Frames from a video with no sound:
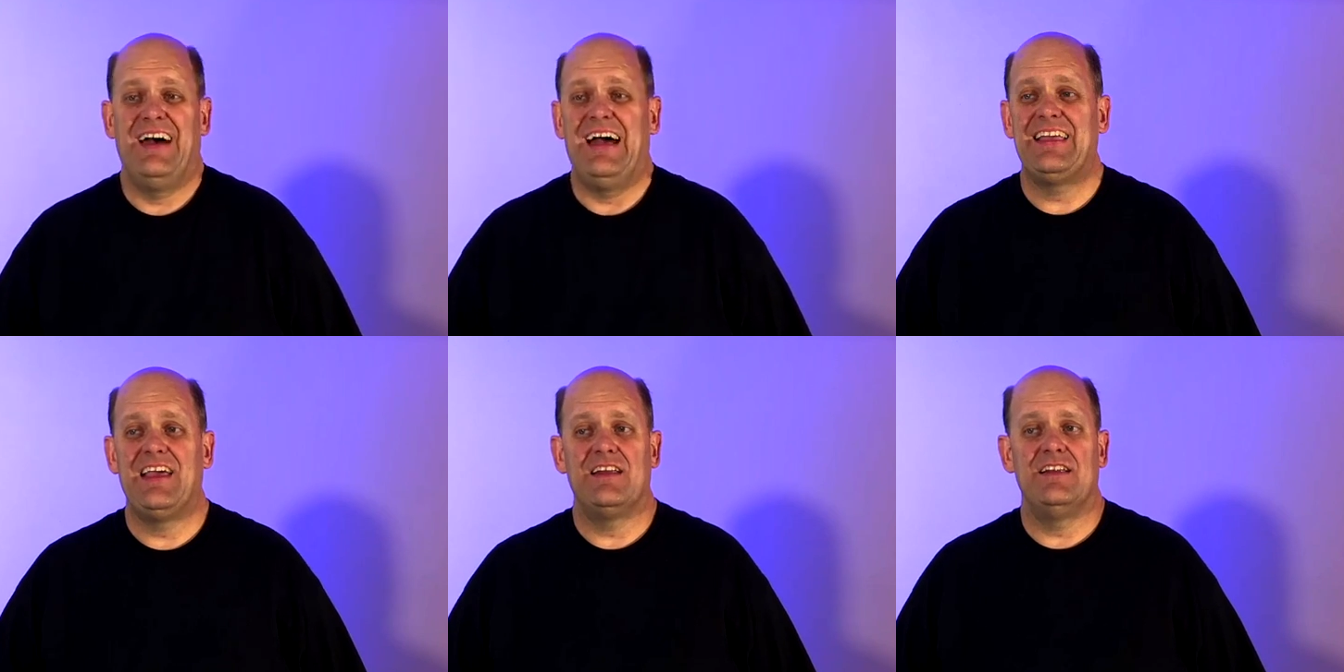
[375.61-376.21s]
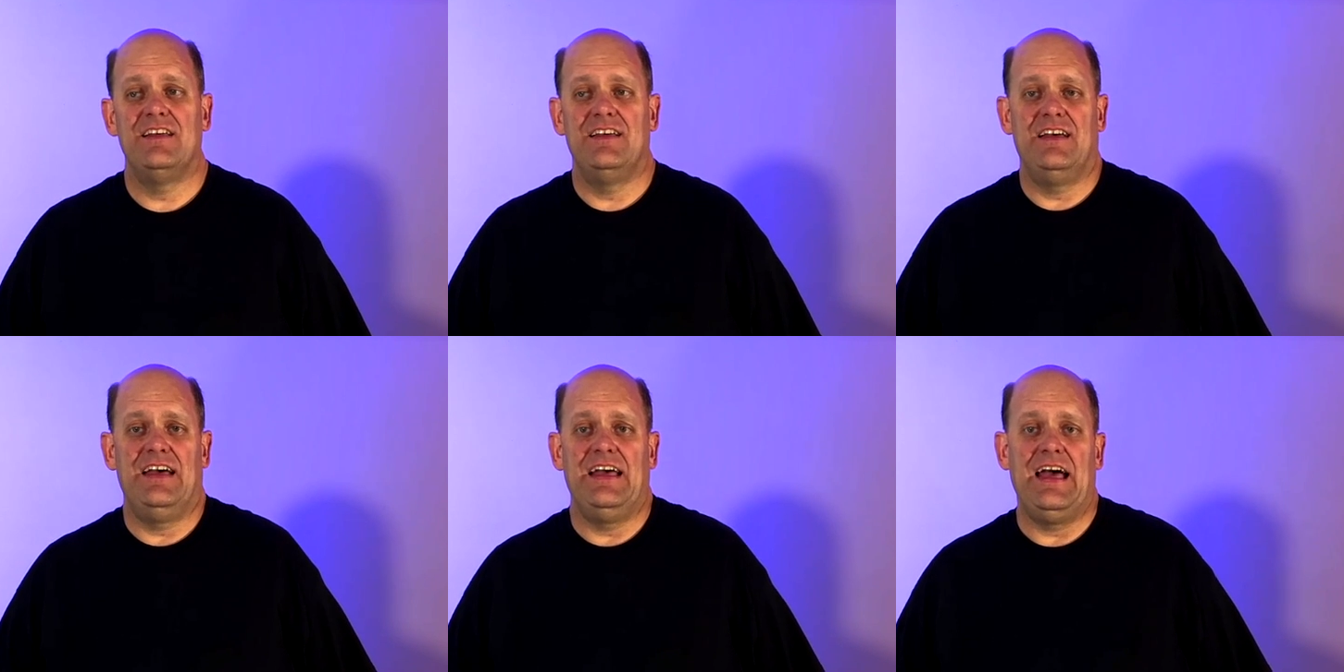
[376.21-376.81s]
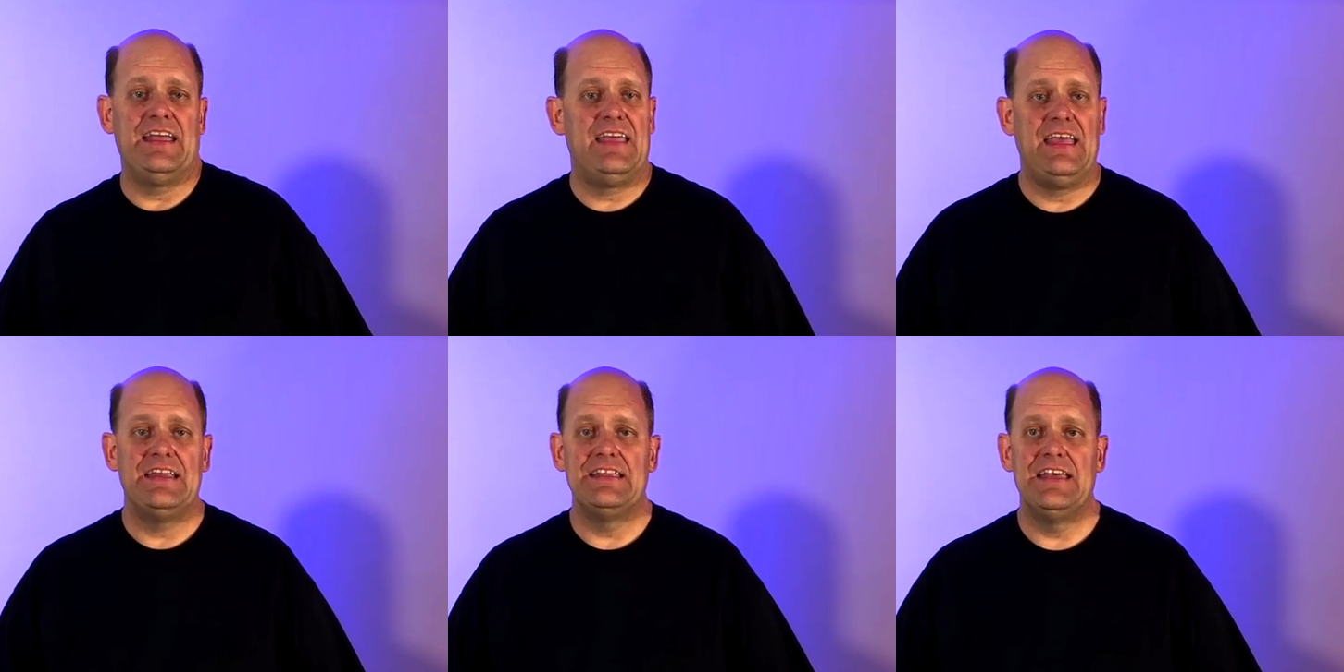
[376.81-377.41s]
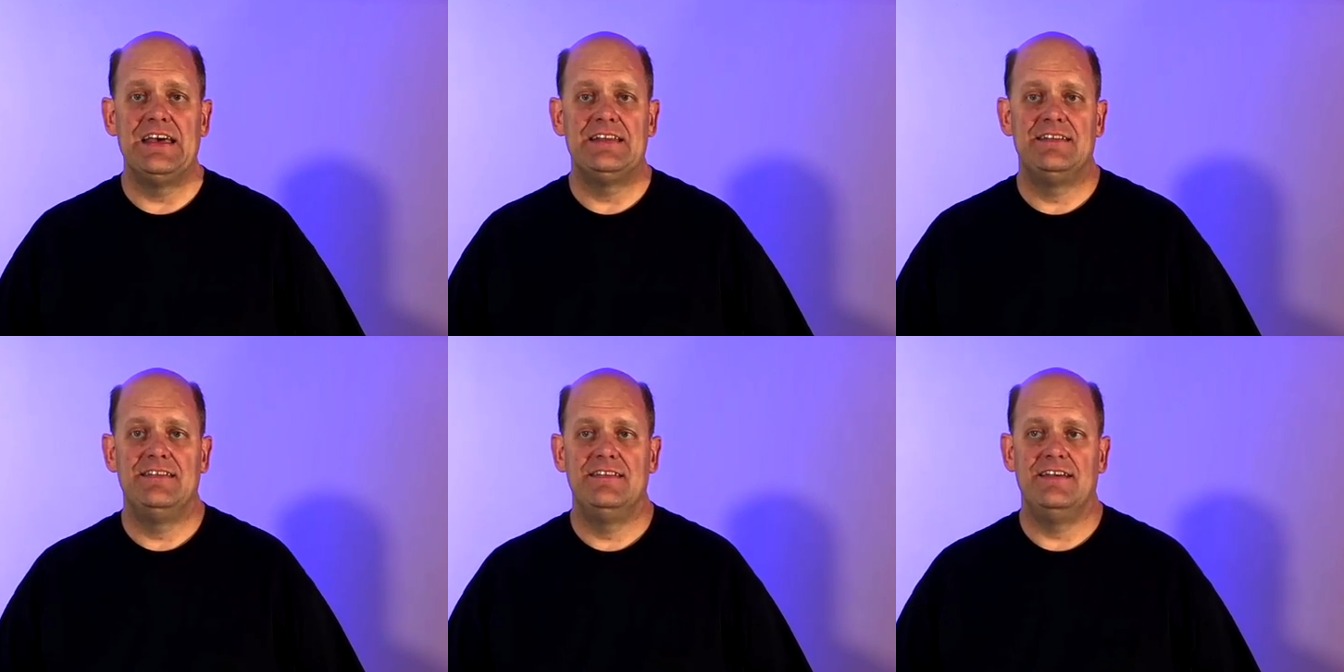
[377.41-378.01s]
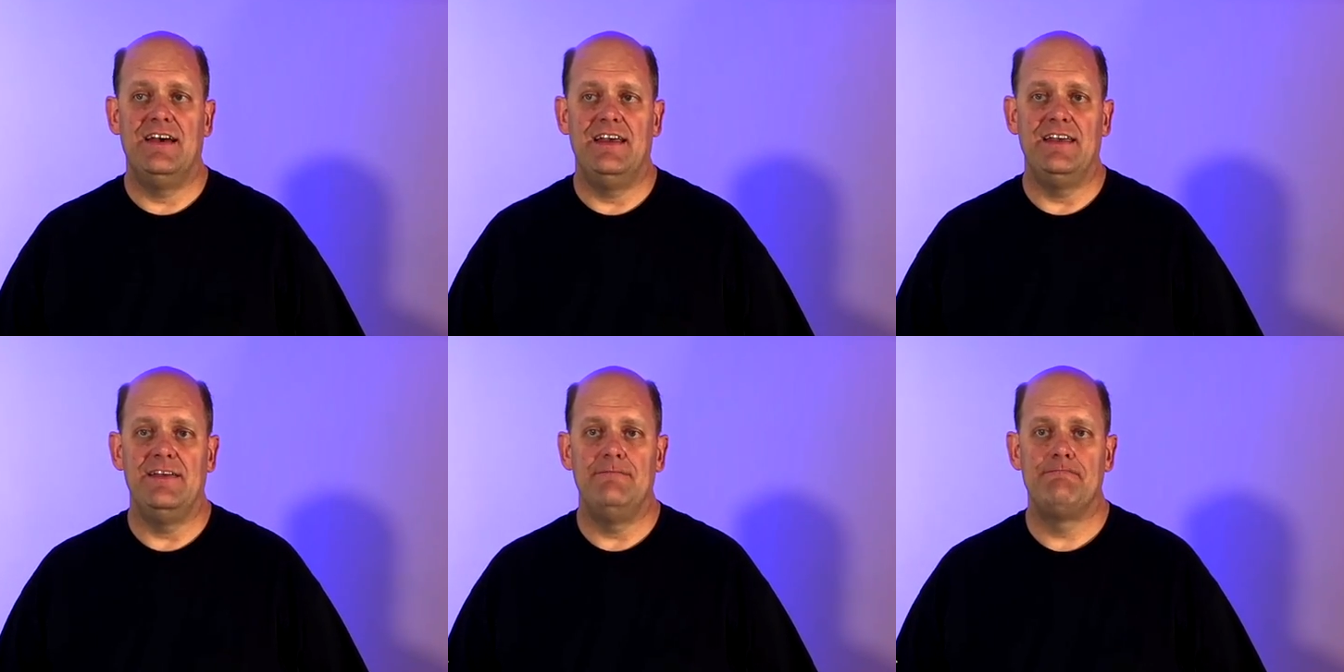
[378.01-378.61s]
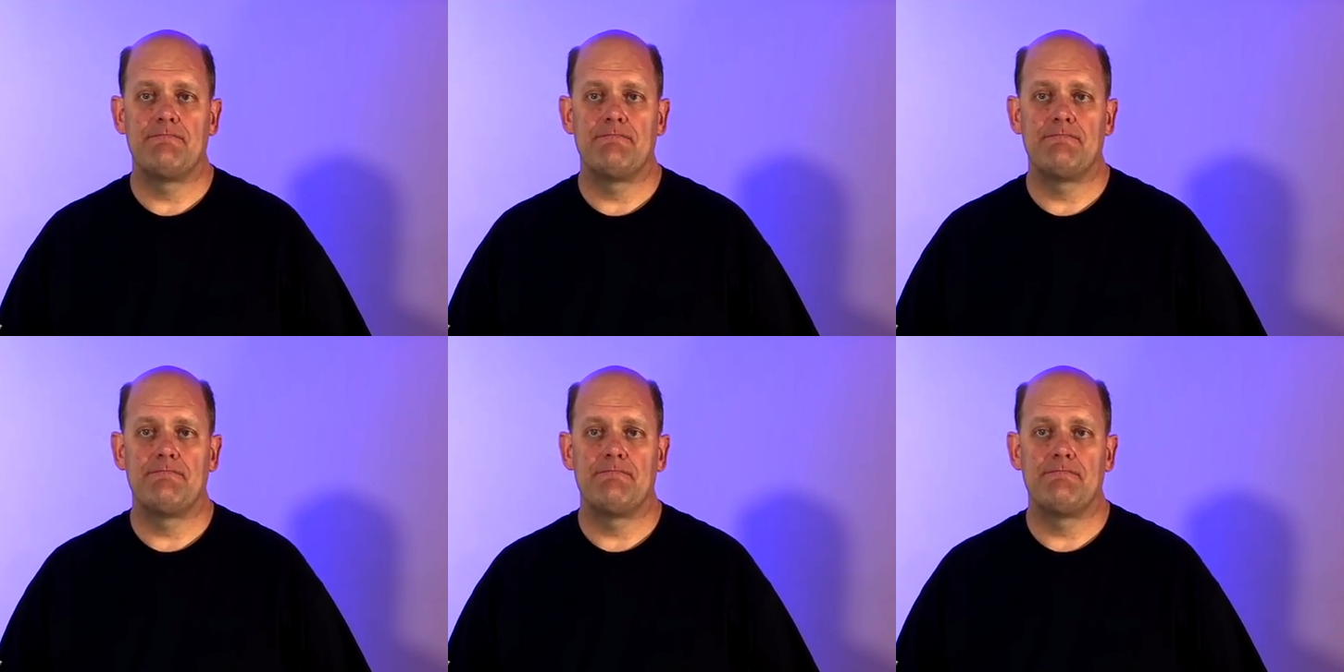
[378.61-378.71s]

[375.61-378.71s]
I can't get a